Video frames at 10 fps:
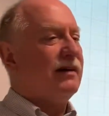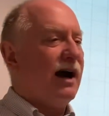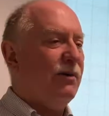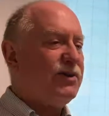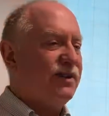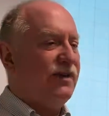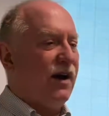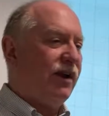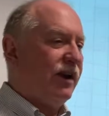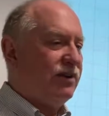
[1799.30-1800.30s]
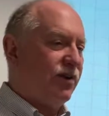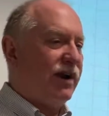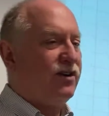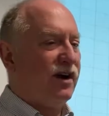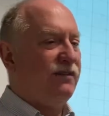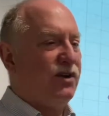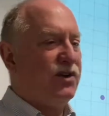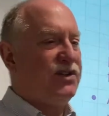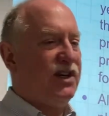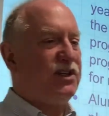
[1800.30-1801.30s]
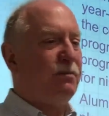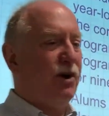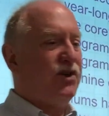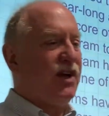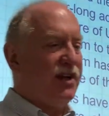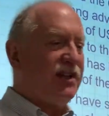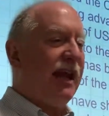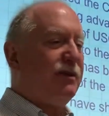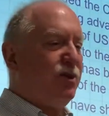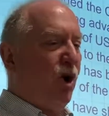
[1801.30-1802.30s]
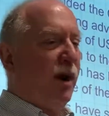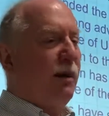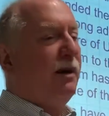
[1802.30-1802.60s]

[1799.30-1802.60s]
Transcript: I was the founding director of USC's Computer Science Games program and